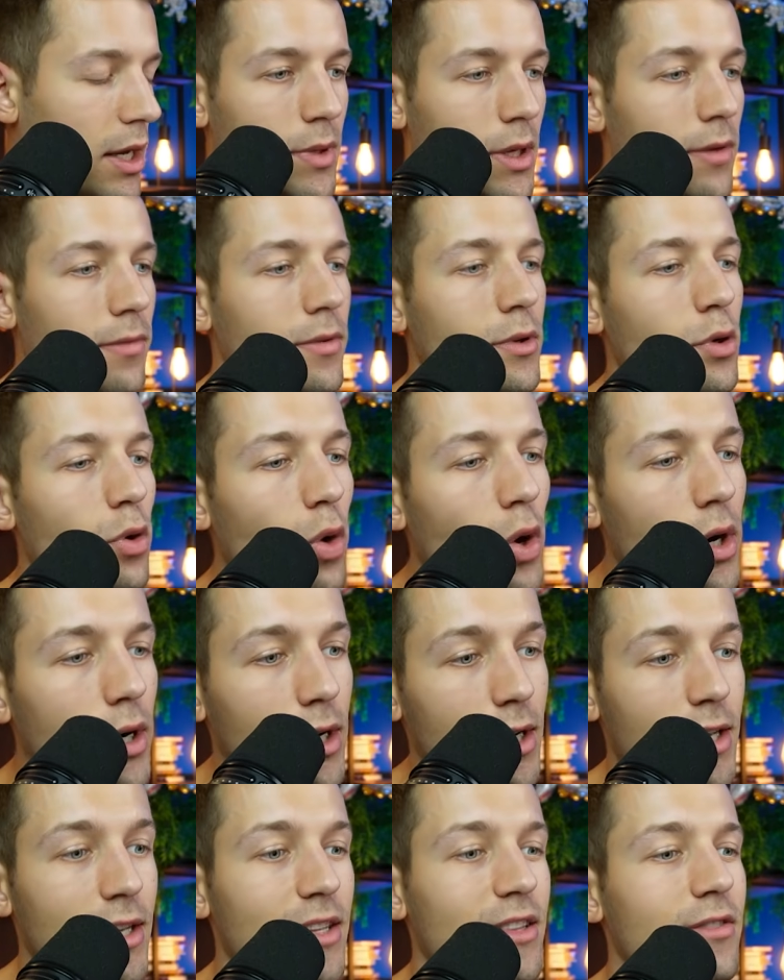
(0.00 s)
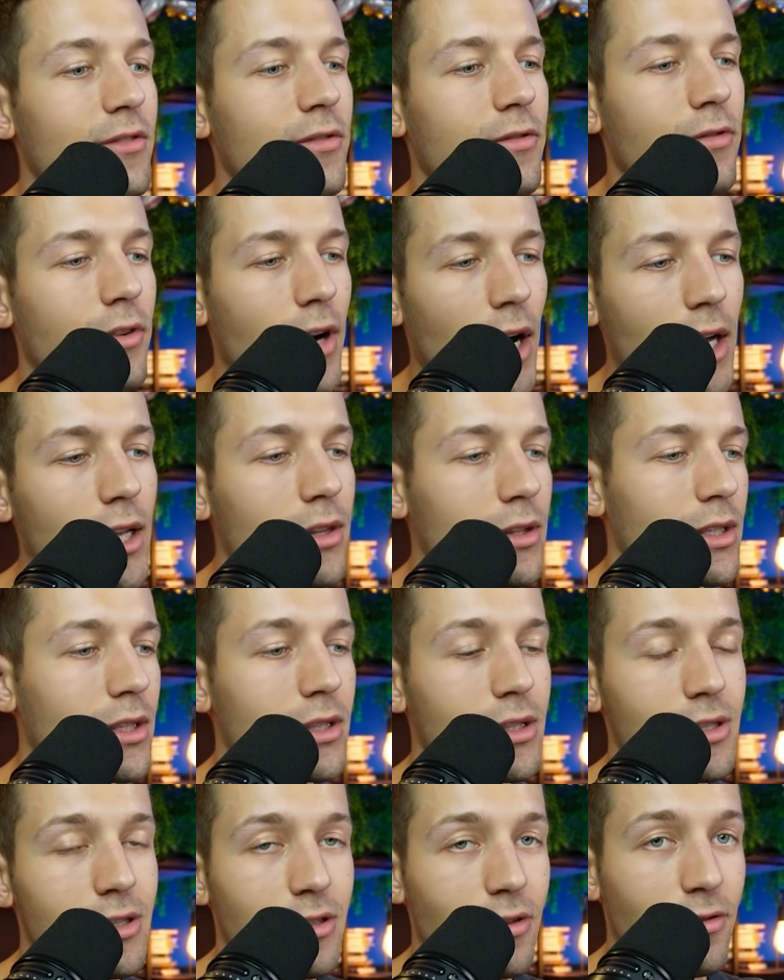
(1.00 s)
If your
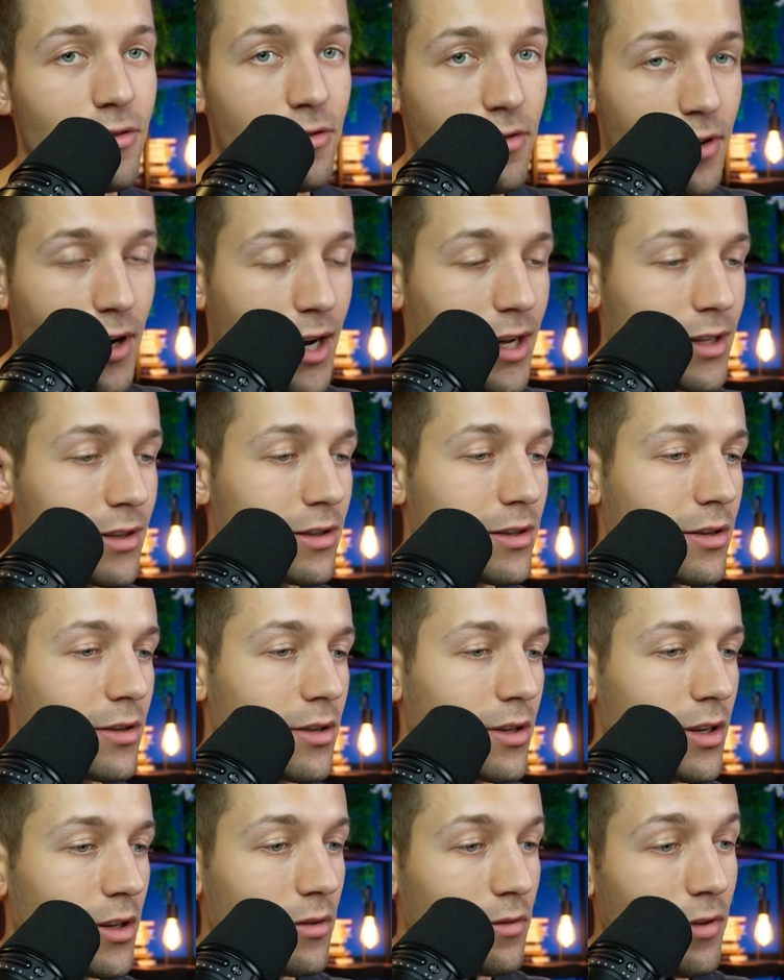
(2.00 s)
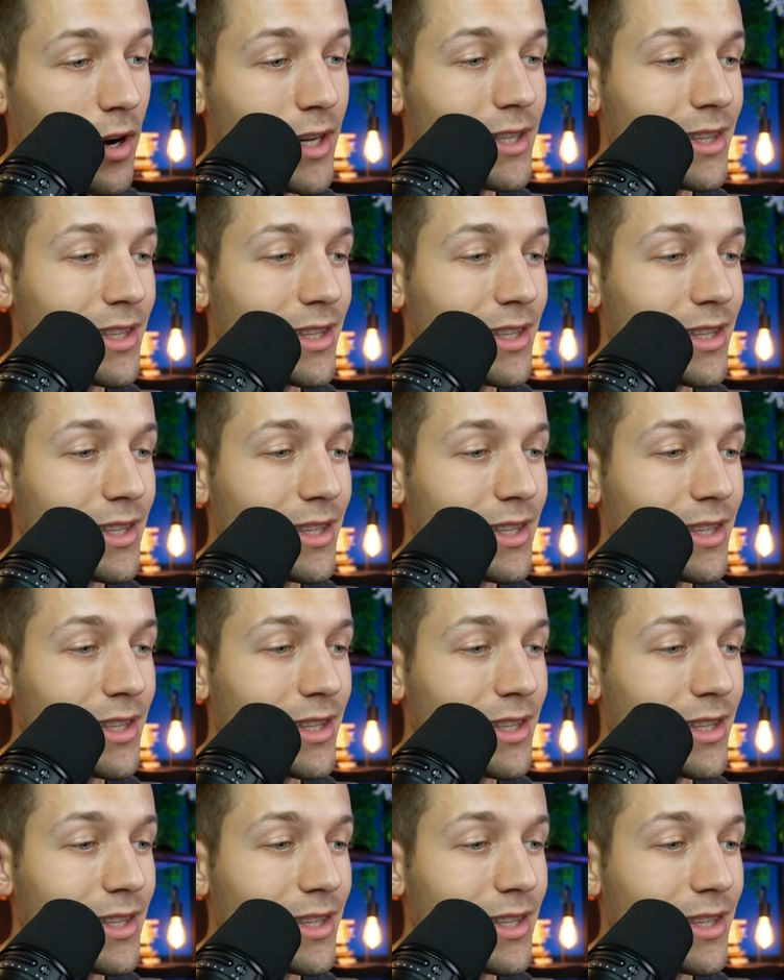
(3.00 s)
invitee's friend invite